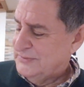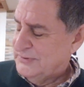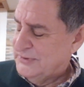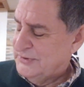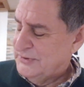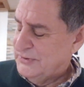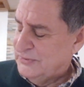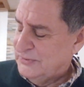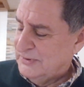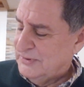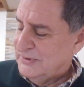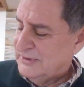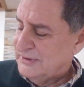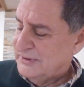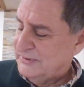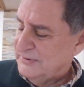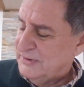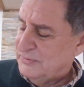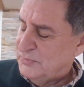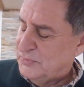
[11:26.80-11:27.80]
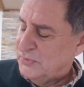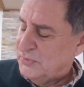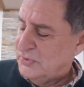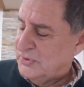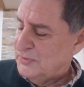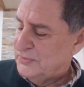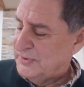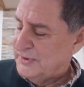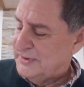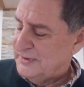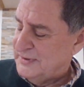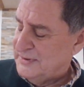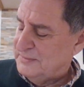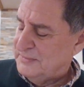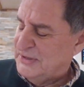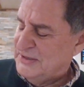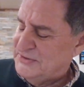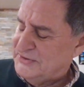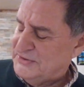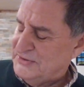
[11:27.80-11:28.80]
We're no longer at war with
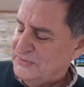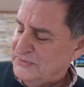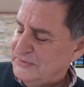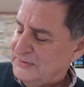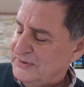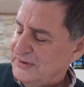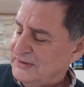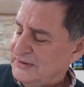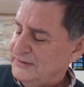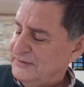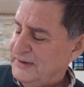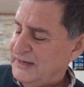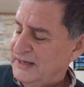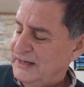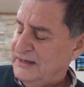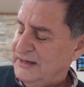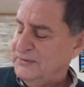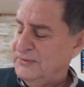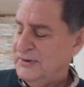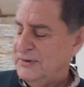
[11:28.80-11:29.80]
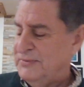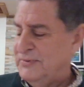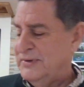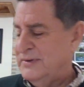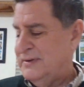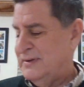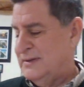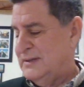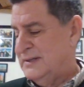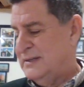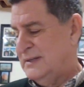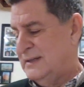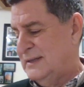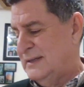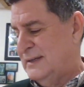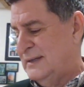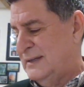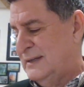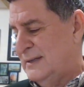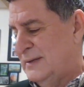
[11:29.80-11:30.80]
him. He's no longer angry with us.
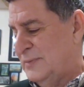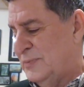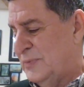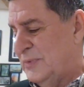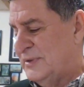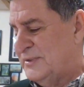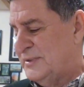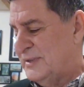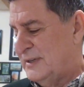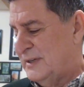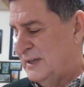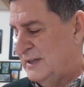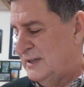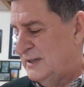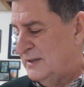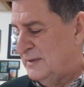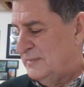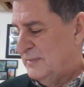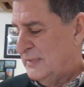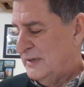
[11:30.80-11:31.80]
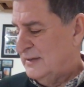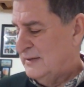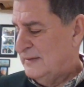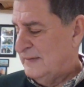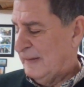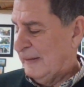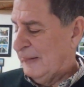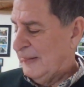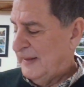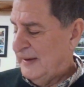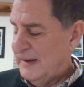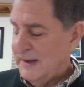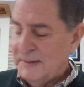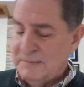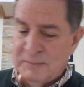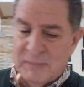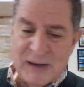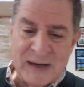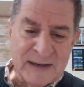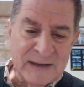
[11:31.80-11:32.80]
"Was in him,
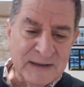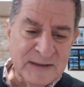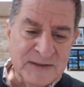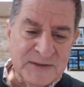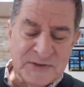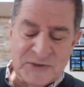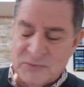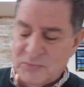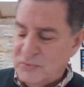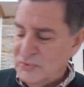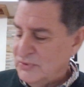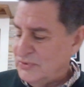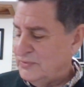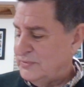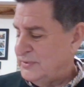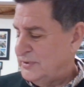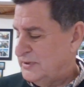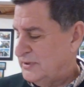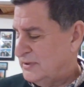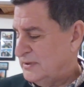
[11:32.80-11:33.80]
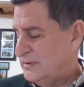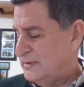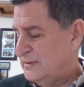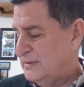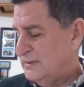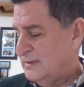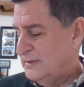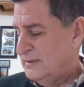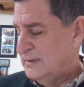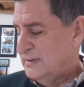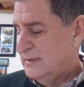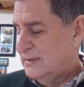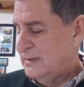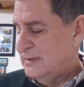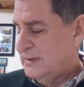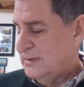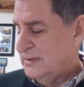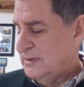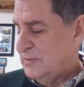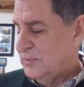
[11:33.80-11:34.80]
and by his wounds
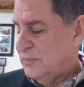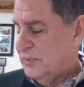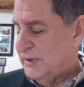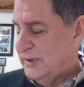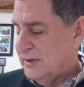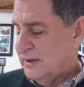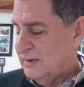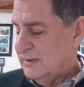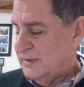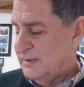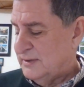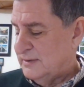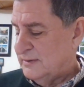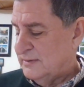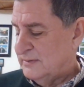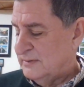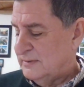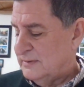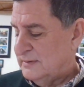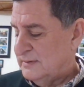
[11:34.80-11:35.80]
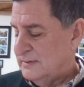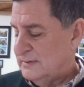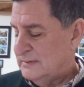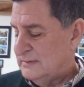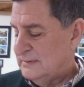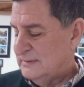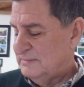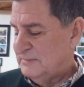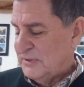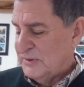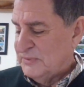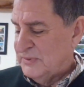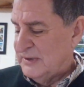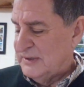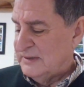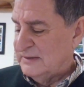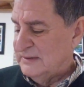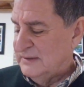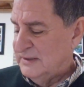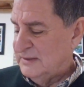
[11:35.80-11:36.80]
we are healed." Let me
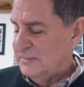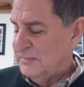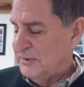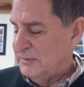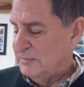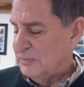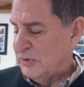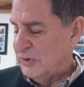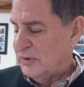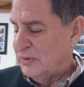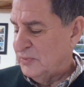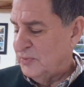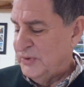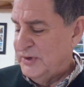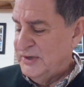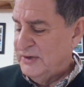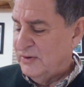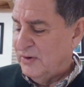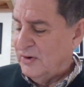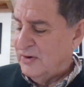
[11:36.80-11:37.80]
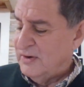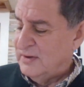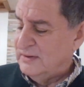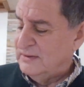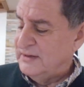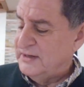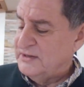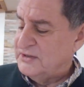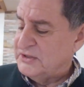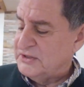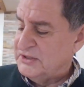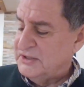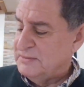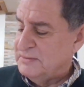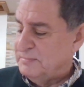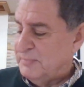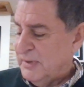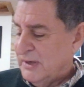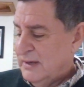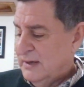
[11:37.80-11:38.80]
read a little bit more. "We all, like
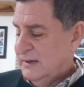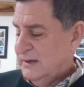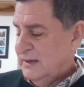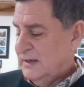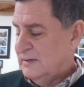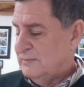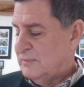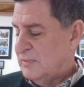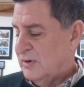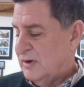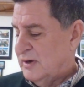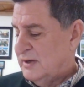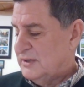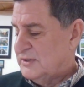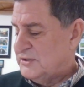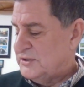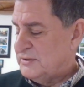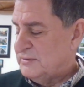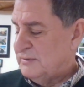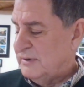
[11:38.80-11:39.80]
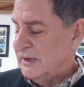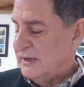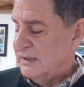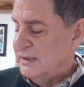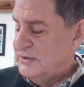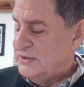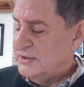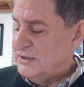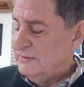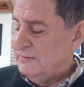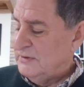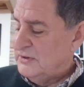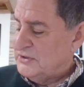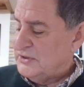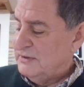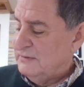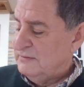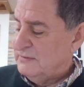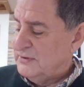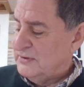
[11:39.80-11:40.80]
sheep, have gone astray. Each of
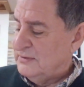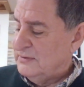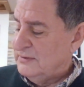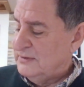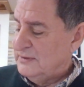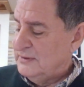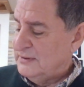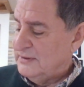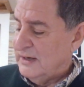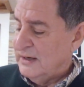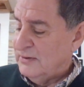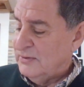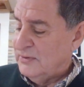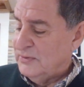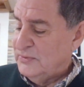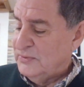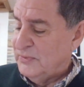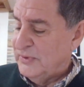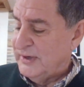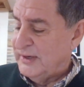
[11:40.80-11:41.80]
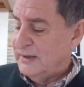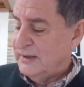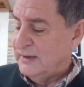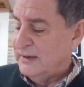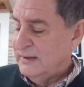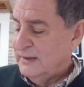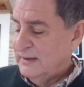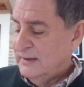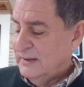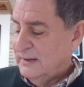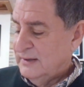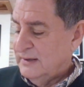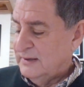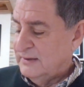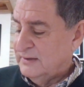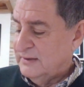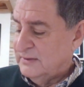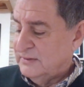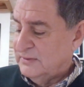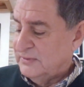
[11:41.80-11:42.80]
us have turned to our own way,
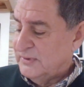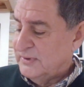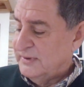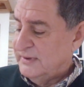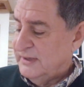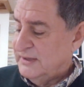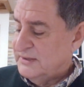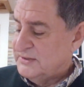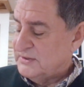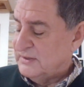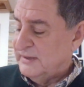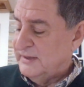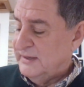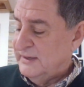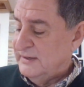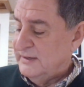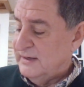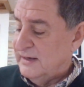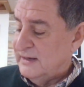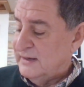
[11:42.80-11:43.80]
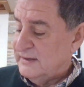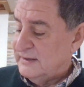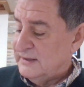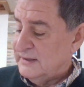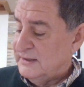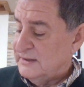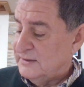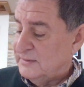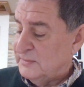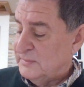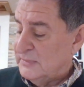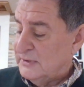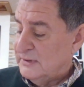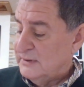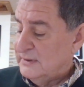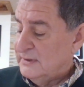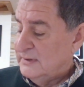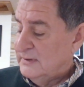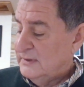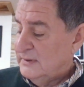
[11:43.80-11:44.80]
and the Lord has laid on him
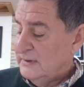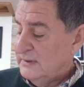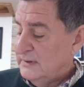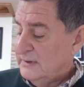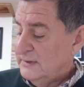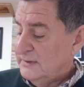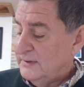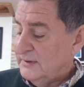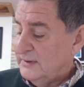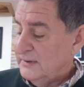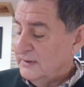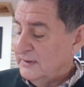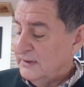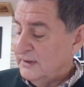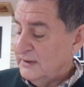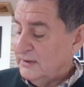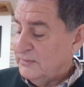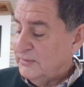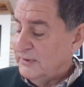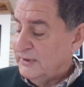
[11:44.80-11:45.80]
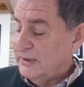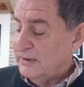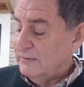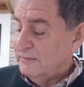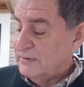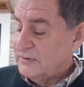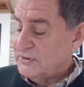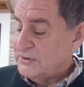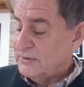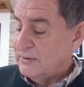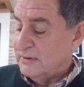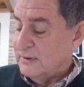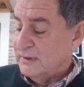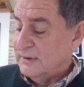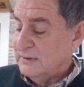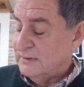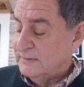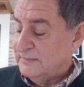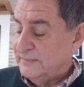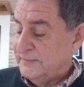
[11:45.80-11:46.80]
the iniquity of us
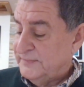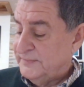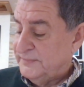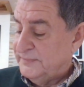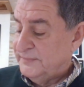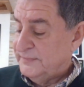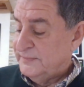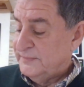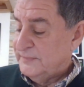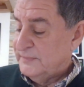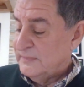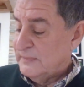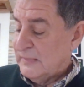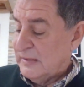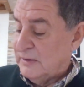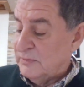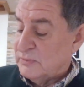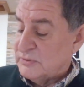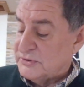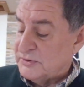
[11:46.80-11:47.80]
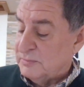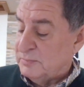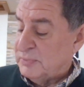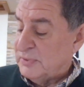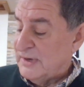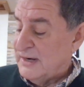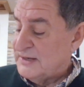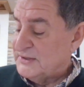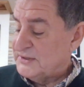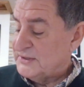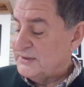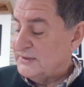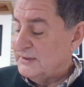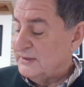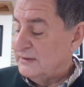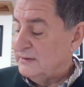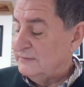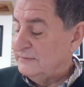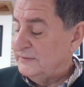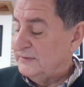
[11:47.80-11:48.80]
all. He was oppressed
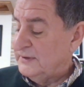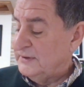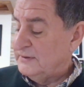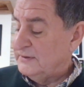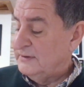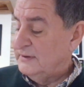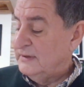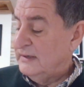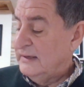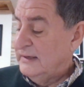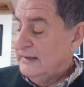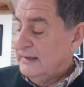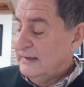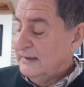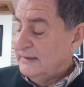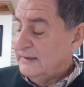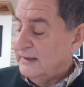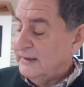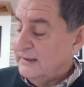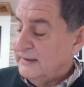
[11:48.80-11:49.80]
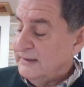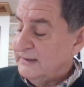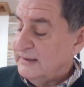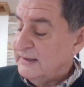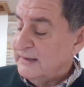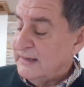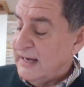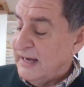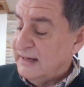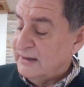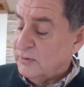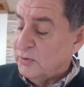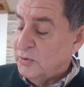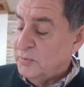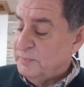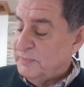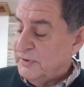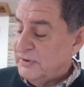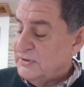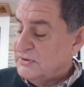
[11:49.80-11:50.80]
and afflicted, yet he did not
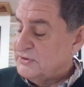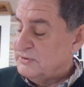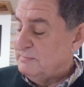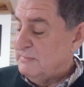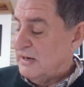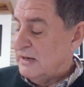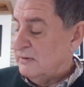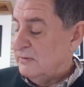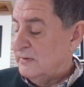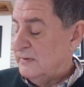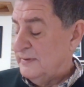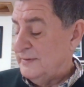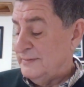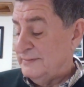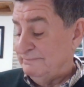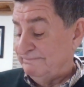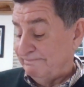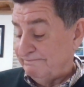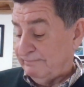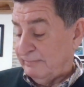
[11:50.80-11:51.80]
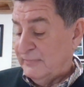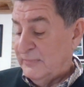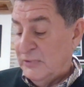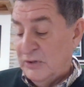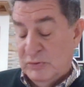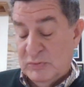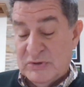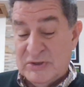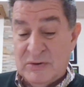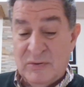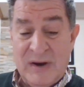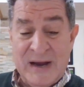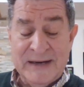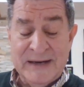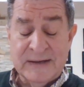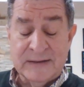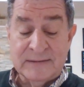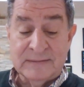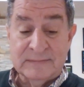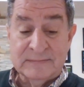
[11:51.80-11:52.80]
open his mouth." He was
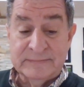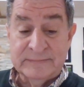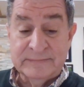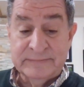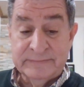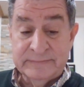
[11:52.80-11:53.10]
quiet.